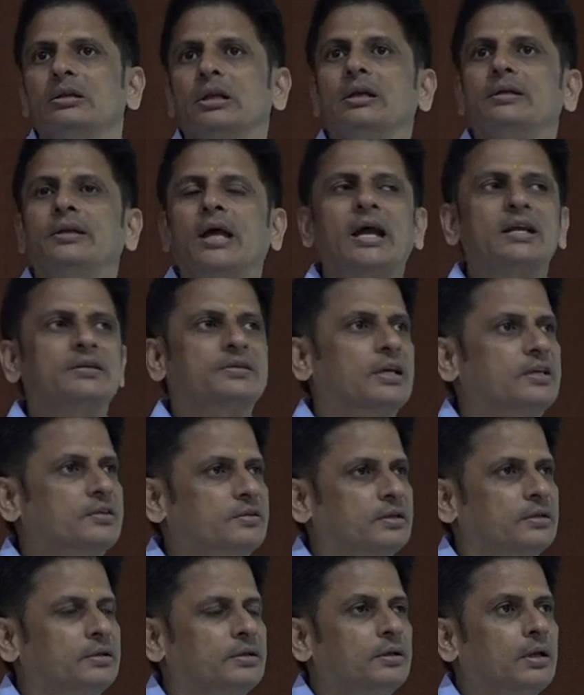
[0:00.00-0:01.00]
entire
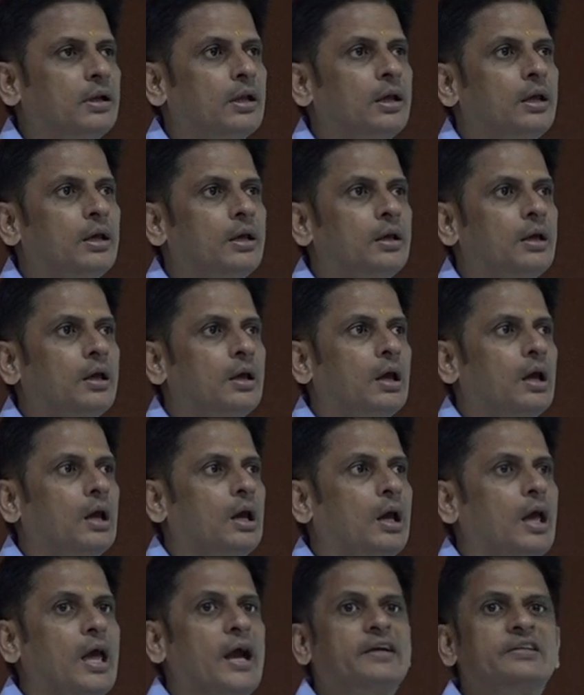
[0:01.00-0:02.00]
section
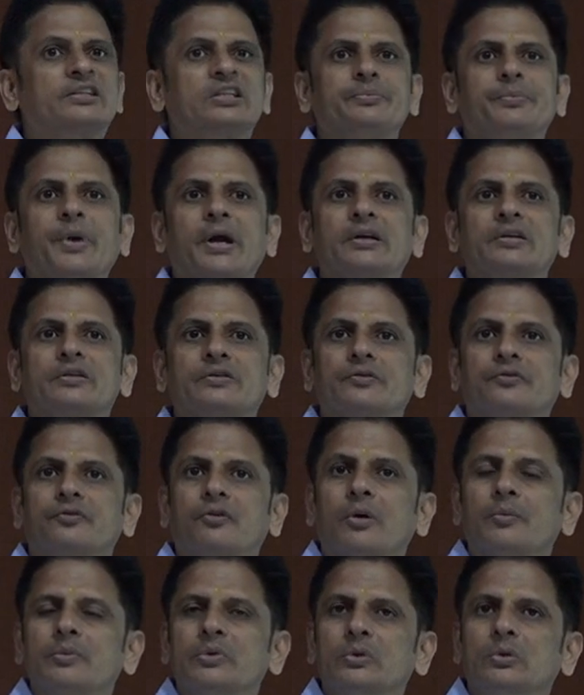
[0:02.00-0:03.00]
expects
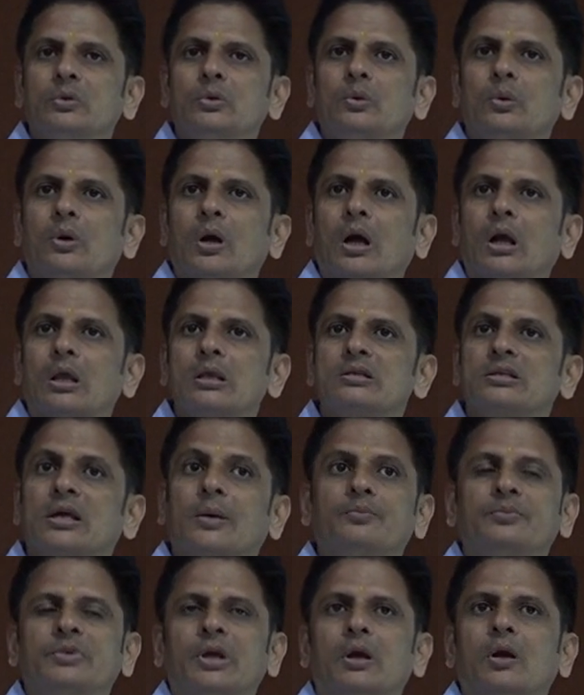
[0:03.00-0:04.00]
from you
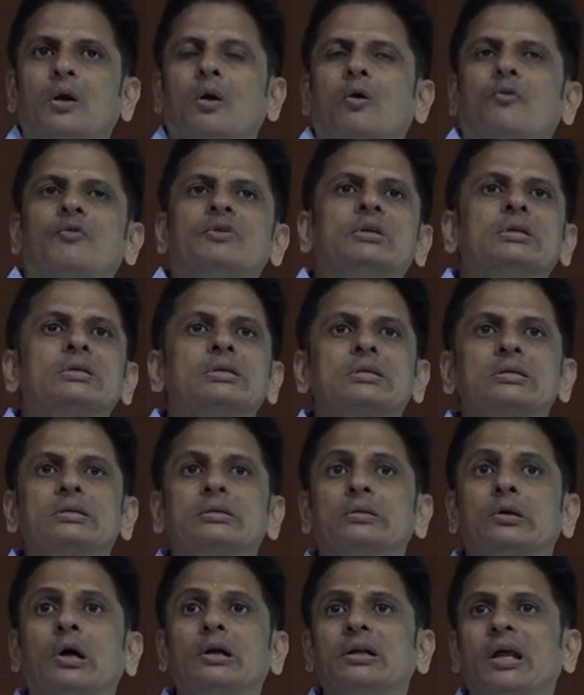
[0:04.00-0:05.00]
something which is
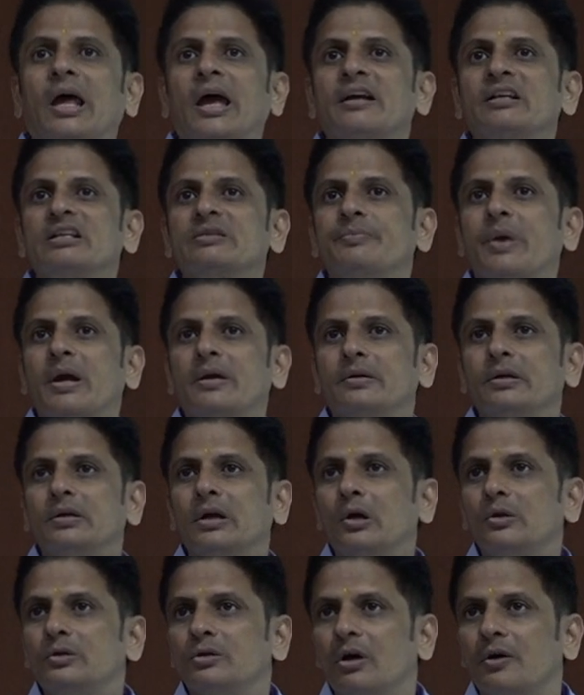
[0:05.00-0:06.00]
not expected
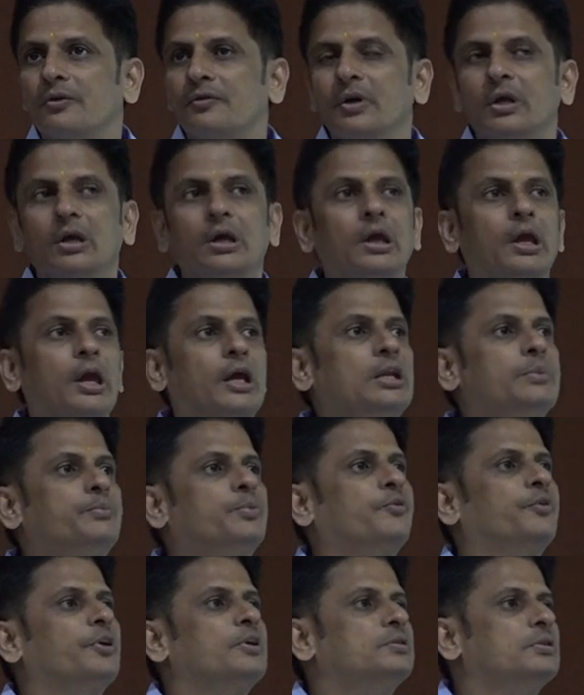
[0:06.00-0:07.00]
out of any
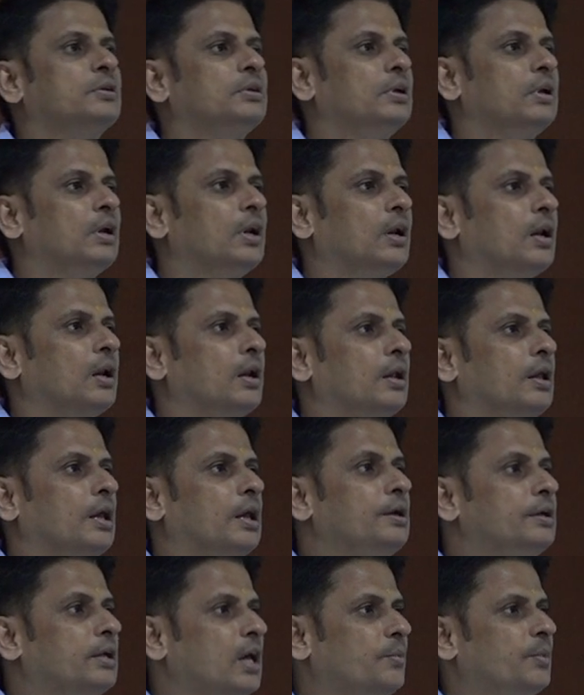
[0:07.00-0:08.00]
profession,
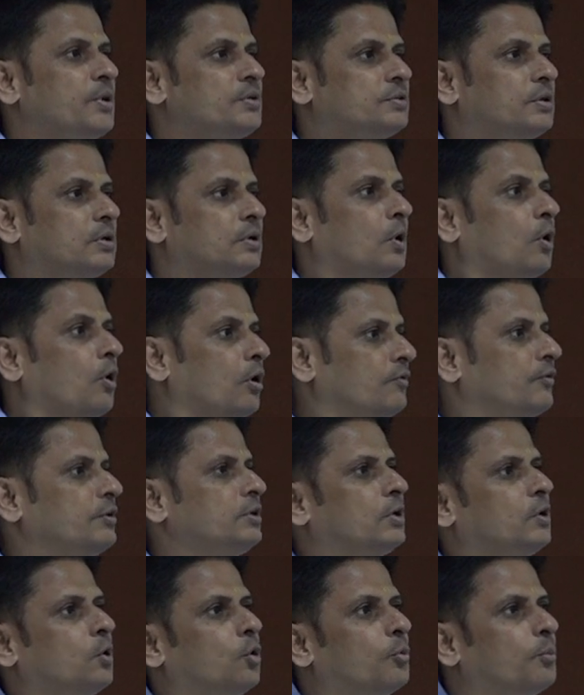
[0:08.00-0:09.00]
any dimension, all over
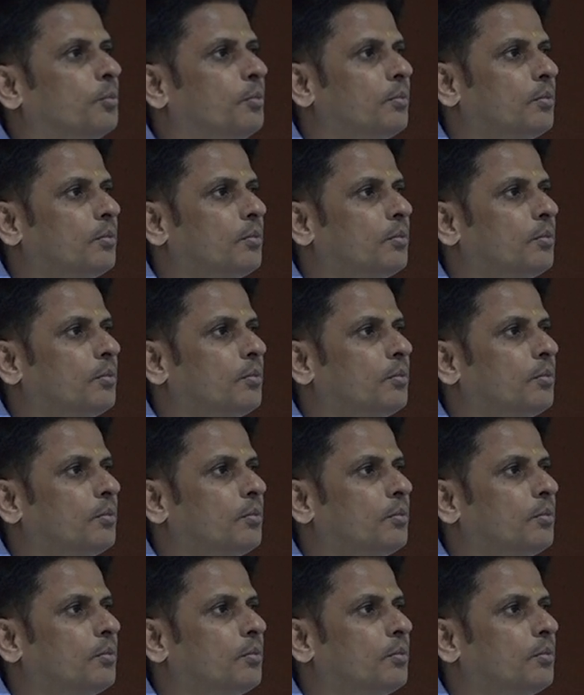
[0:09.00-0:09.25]
the globe.